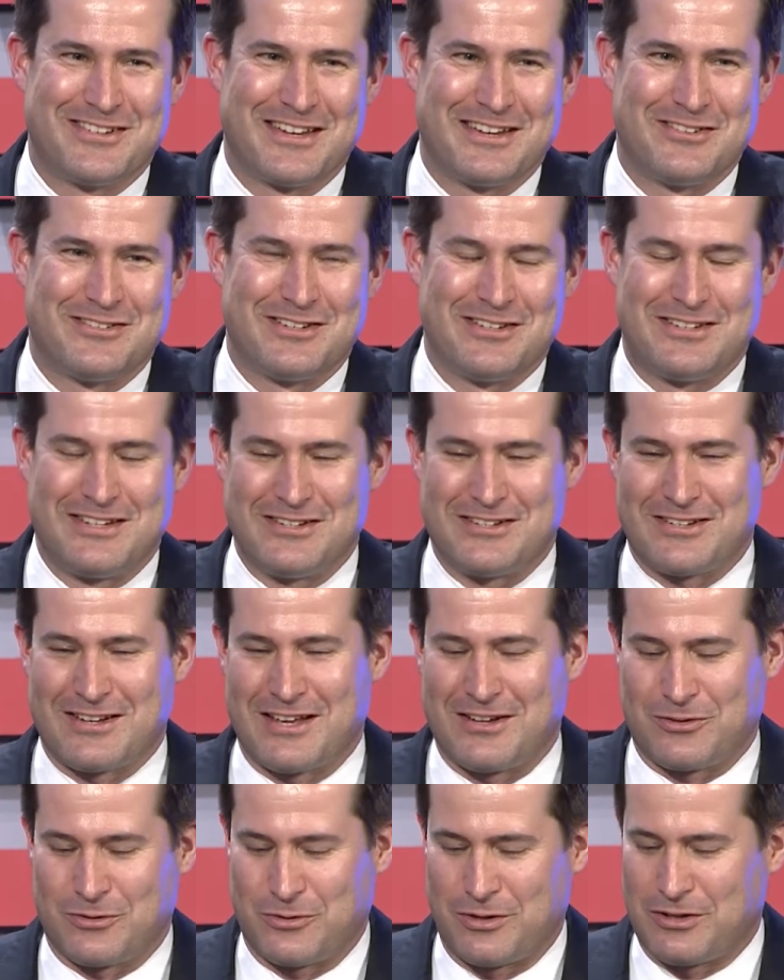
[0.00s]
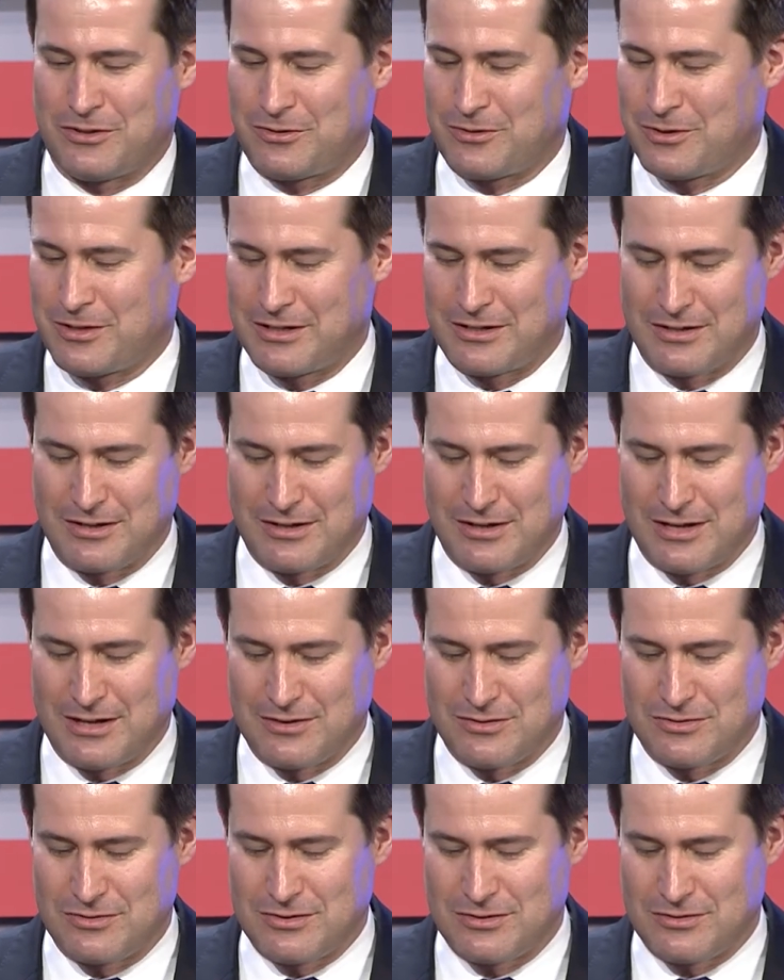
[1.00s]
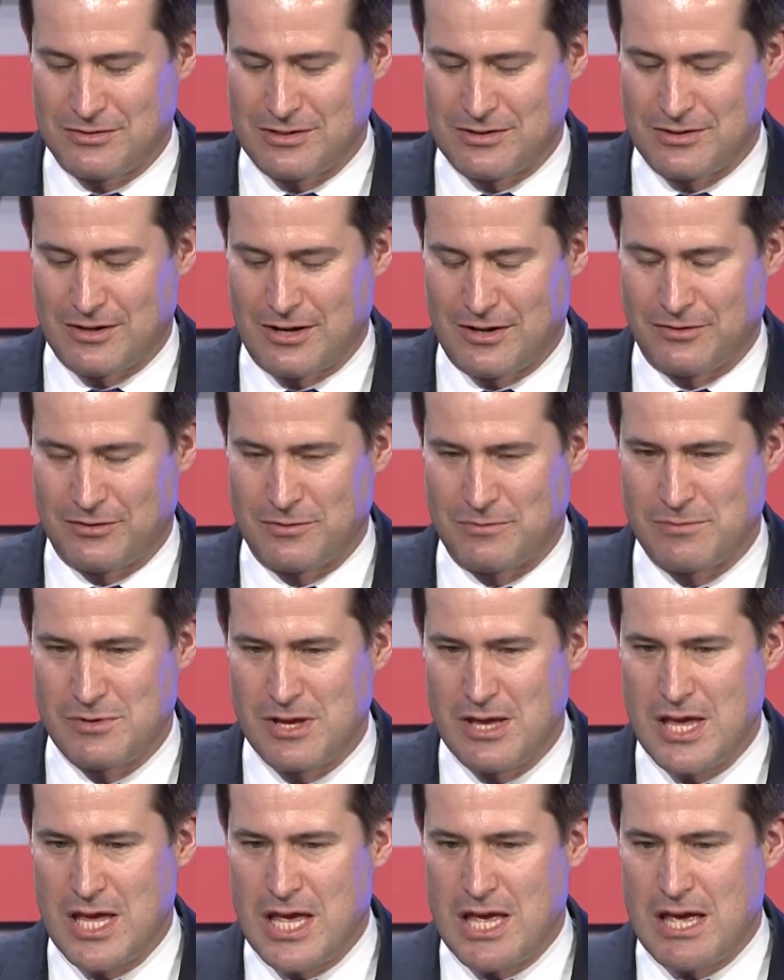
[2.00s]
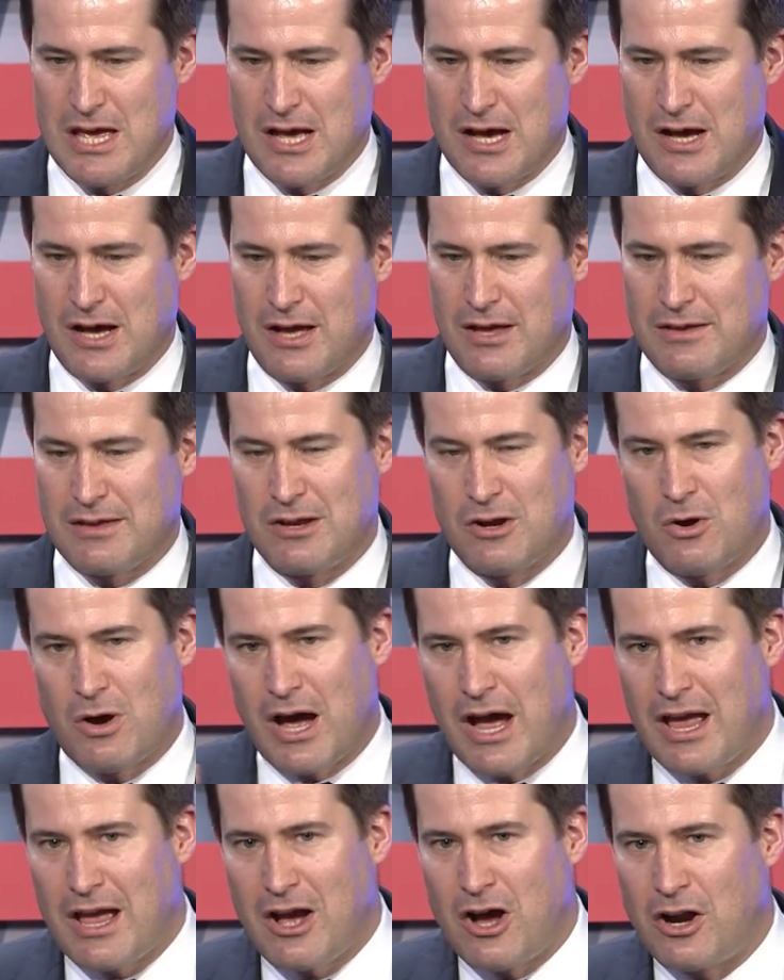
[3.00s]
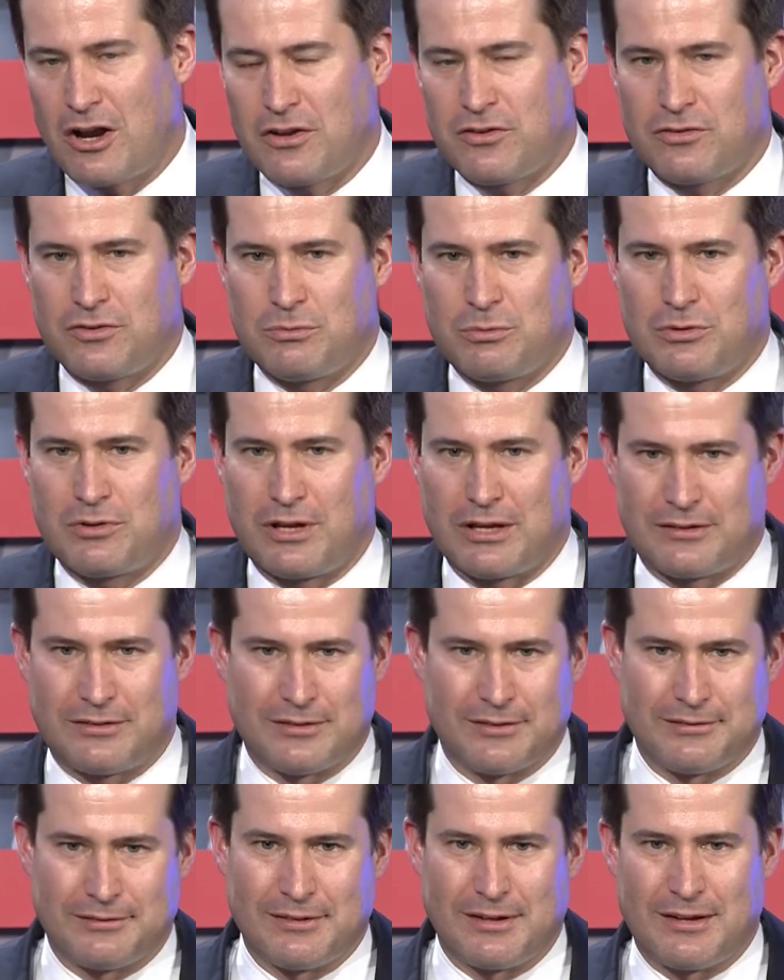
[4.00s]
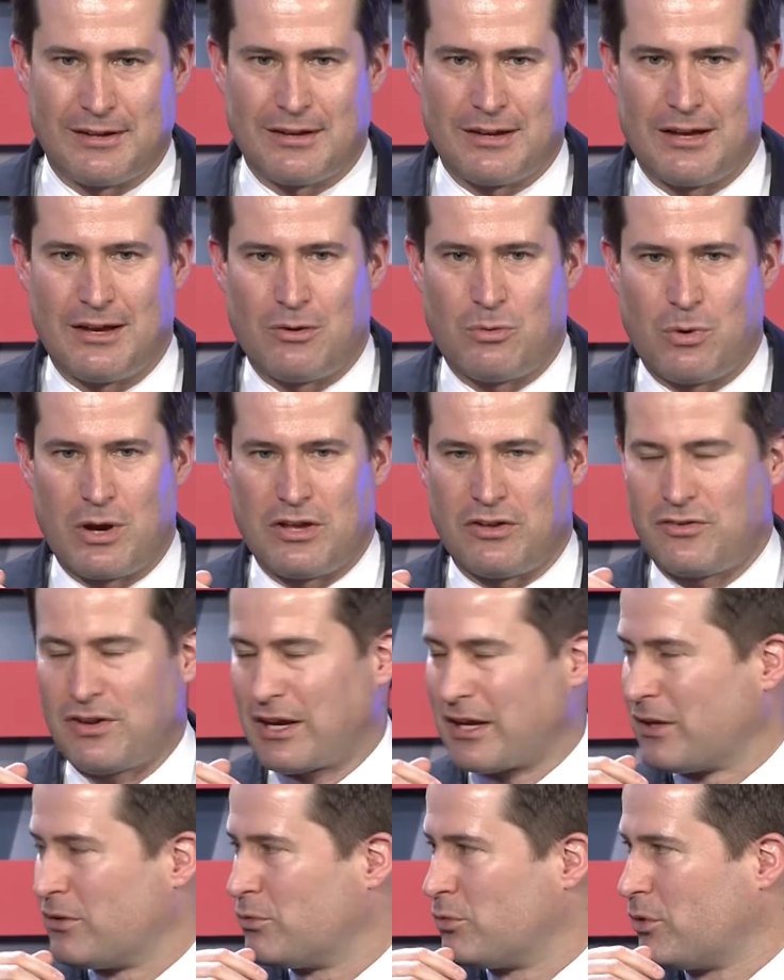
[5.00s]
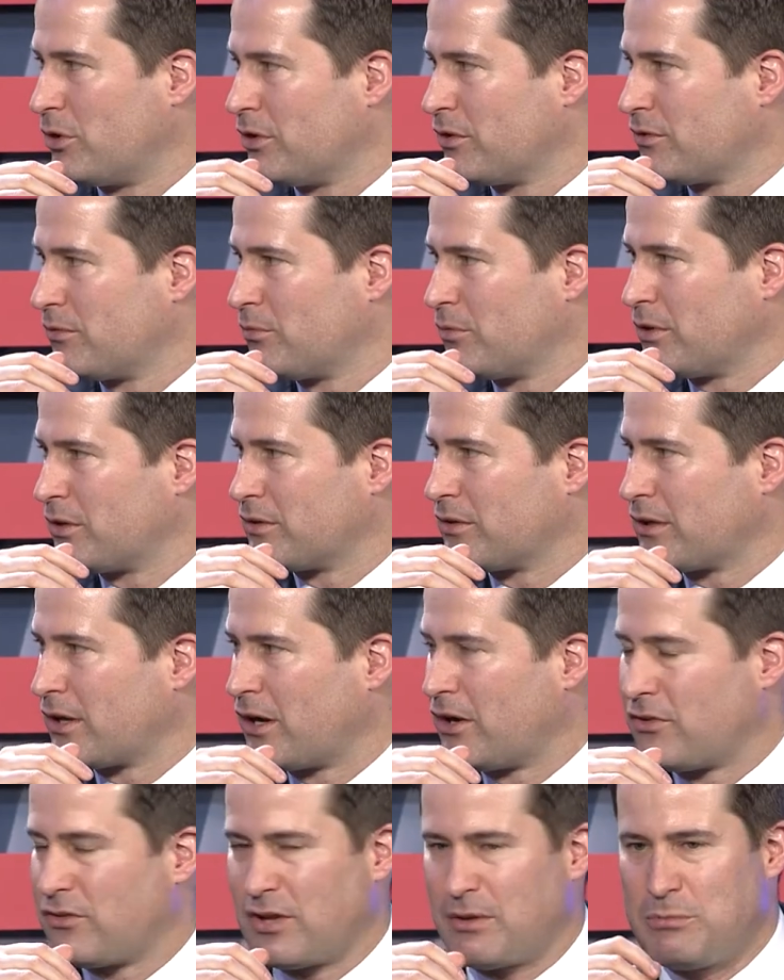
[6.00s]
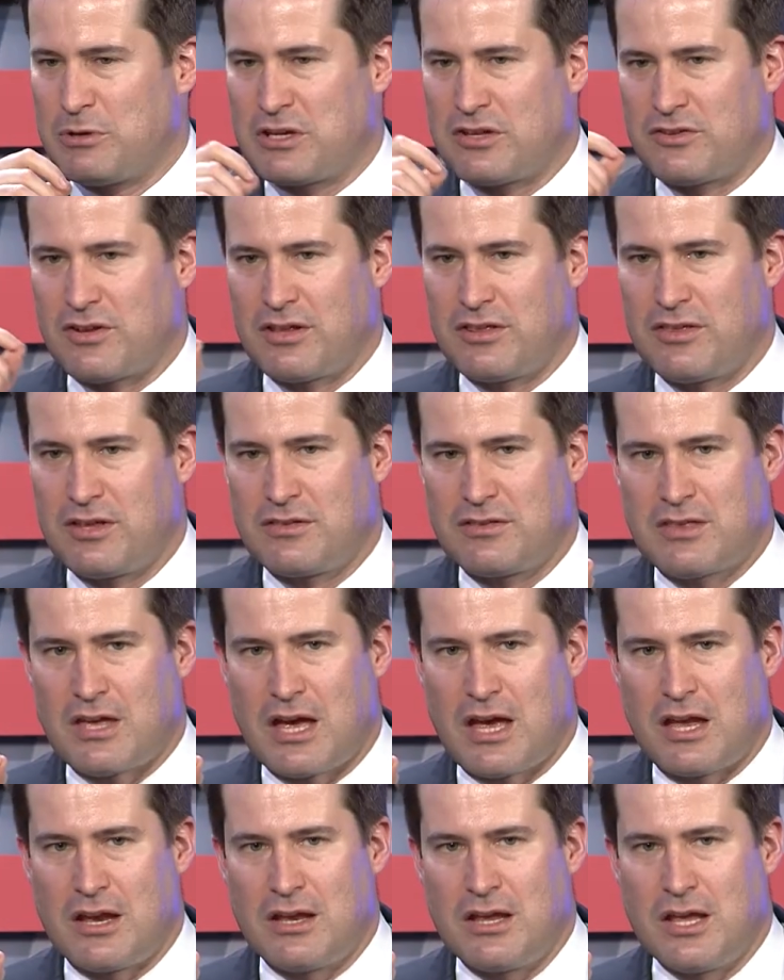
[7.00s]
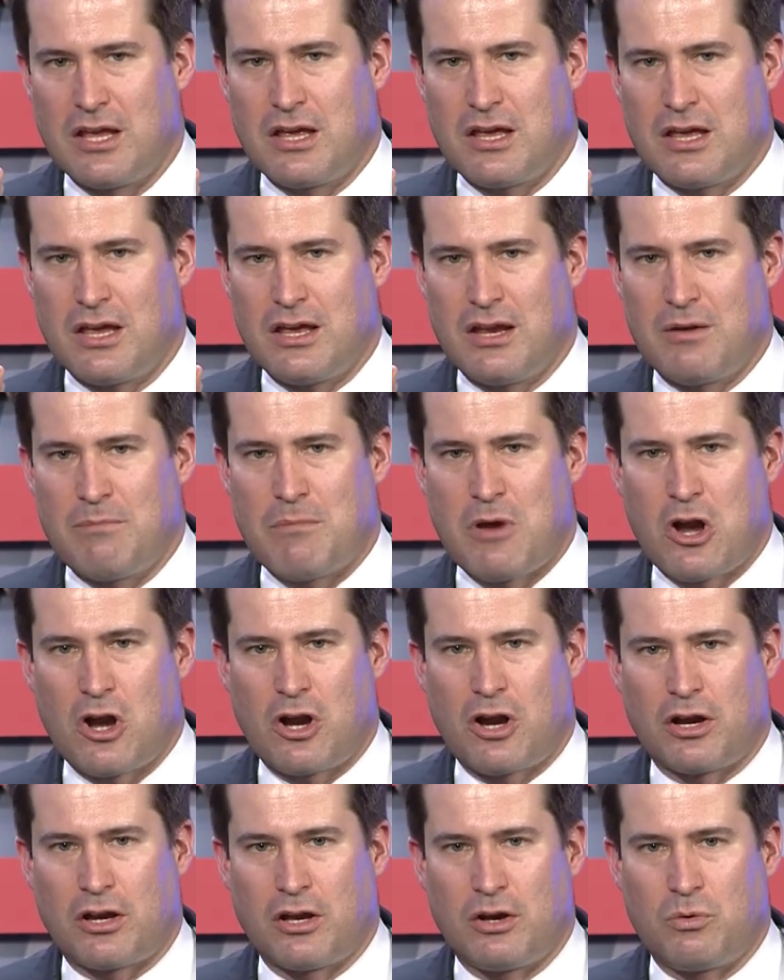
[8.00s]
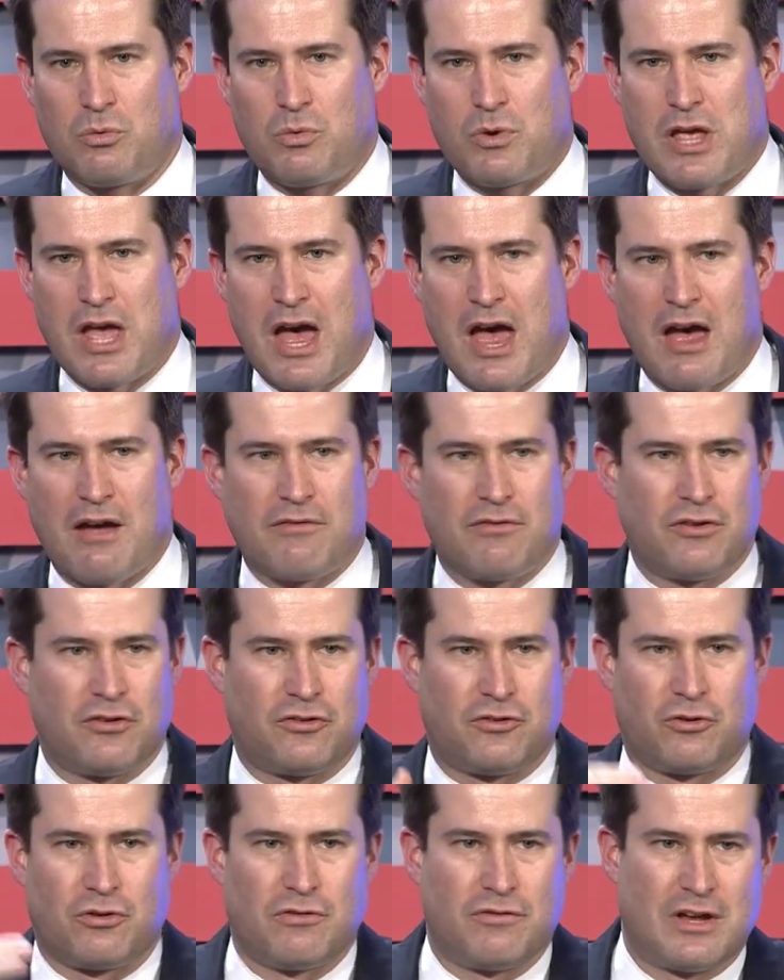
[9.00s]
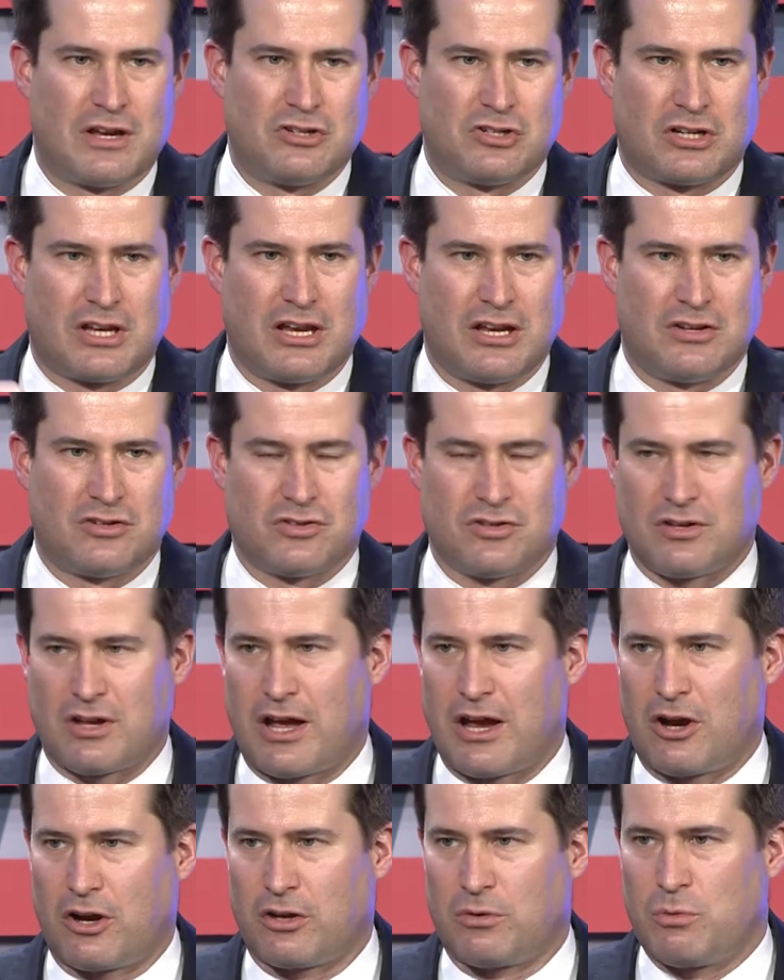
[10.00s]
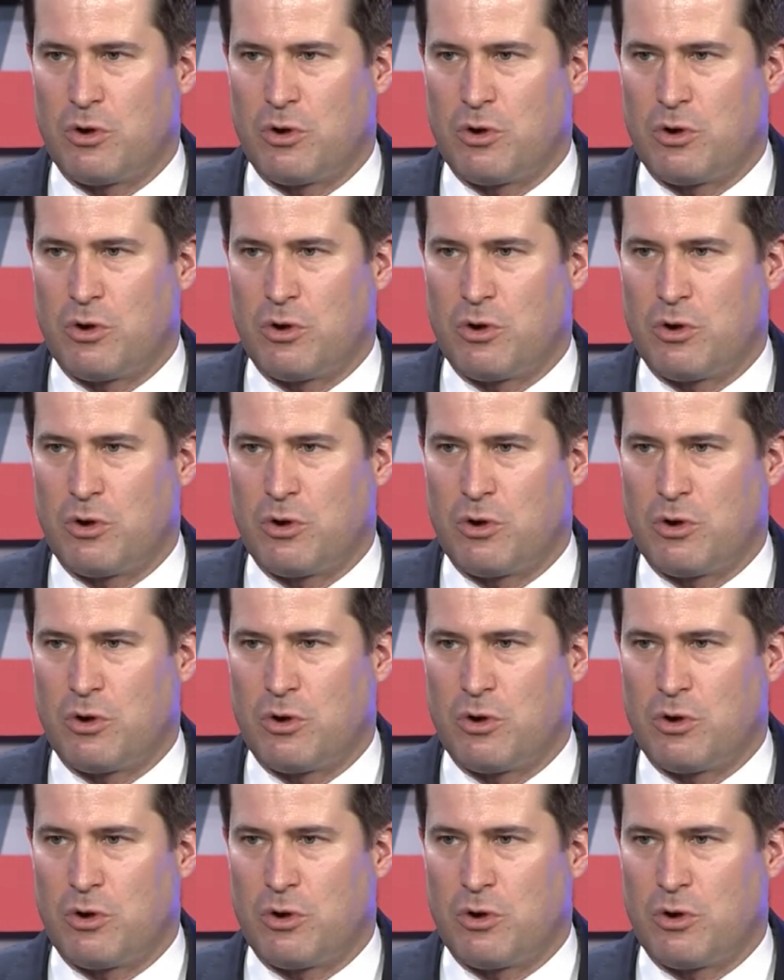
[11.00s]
And she teaches high school history, and she's awesome. You know, I honestly would like to, in a way, second what Garret said, because I think that in America, we have this sort of education hierarchy.